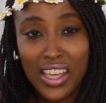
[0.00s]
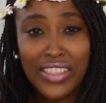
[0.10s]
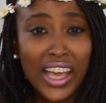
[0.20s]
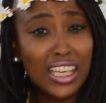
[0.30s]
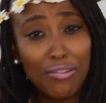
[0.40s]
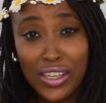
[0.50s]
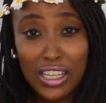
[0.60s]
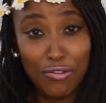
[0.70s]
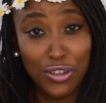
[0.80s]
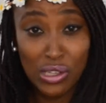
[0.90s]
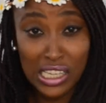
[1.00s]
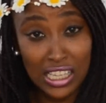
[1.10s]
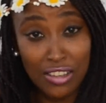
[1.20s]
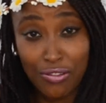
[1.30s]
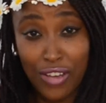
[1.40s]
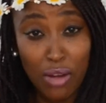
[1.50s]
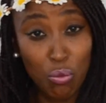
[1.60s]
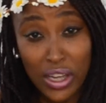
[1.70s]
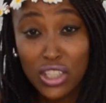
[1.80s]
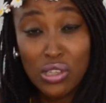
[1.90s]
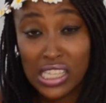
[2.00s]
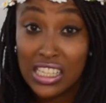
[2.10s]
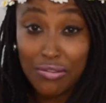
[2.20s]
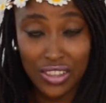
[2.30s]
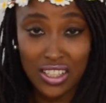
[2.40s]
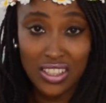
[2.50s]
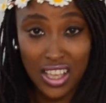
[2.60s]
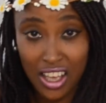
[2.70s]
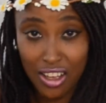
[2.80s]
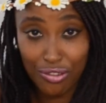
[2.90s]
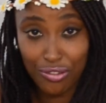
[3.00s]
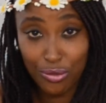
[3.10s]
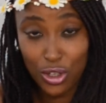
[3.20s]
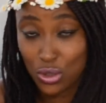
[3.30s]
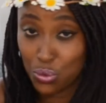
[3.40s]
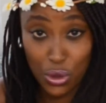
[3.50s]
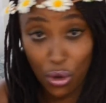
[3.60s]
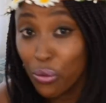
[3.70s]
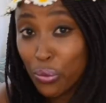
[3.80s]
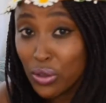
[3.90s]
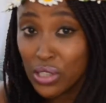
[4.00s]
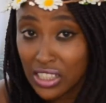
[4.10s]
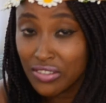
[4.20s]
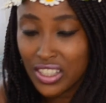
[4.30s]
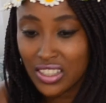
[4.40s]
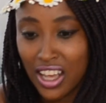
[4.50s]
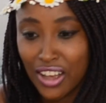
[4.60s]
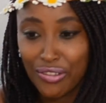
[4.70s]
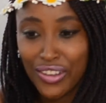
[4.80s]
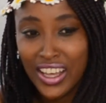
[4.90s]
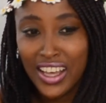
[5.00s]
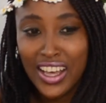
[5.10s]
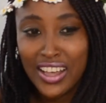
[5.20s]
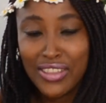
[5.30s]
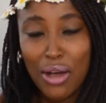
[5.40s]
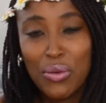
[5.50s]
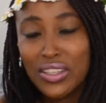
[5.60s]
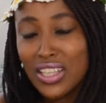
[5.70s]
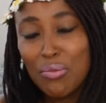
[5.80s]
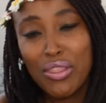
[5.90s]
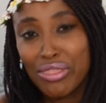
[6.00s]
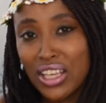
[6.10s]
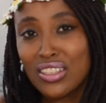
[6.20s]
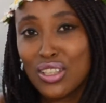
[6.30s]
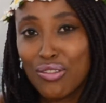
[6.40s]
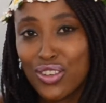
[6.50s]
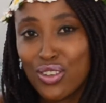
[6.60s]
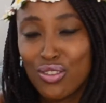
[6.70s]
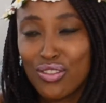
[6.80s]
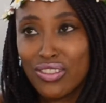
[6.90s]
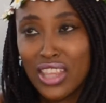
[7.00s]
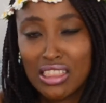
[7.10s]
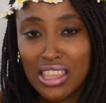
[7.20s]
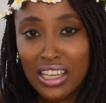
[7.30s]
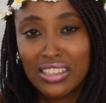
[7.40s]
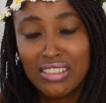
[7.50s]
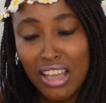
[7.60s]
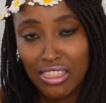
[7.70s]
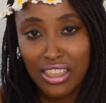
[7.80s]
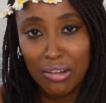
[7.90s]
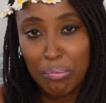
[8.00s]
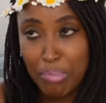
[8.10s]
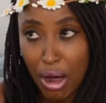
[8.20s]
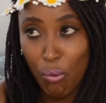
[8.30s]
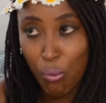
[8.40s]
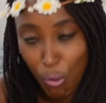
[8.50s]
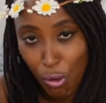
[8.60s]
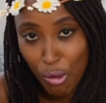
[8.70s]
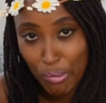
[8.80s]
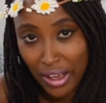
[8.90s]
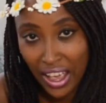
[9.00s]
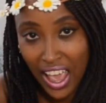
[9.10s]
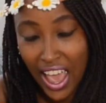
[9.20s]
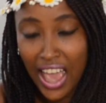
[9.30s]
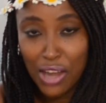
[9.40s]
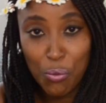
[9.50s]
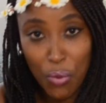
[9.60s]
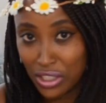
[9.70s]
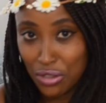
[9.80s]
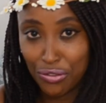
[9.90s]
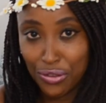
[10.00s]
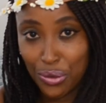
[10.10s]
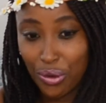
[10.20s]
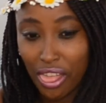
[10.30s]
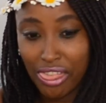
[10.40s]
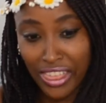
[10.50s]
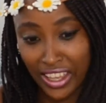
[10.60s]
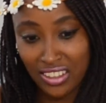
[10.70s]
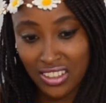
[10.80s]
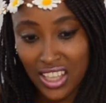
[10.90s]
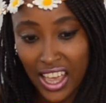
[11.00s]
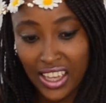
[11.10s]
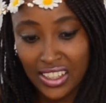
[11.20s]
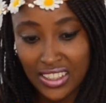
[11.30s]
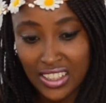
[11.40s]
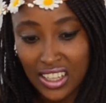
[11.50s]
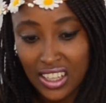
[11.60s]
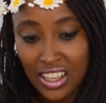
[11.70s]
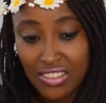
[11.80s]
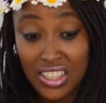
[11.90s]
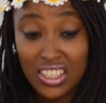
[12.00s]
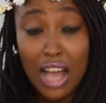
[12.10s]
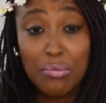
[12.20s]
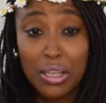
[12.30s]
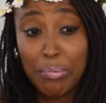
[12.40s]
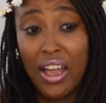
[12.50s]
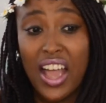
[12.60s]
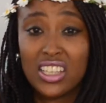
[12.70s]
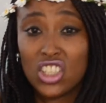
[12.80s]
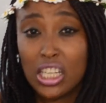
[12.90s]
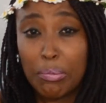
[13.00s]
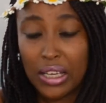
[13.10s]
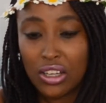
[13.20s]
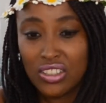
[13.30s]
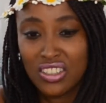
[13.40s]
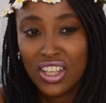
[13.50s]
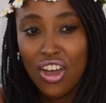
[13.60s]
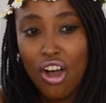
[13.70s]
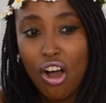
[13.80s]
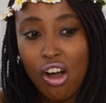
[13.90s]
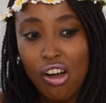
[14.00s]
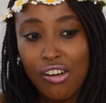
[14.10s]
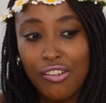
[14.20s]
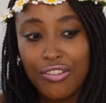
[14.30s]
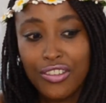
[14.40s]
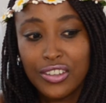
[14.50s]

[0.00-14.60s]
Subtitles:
that even if you leave, and when you leave this earth, because we all will leave this earth, that when someone thinks of you, they think nothing but warm and wonderful things. And this comes about actually because of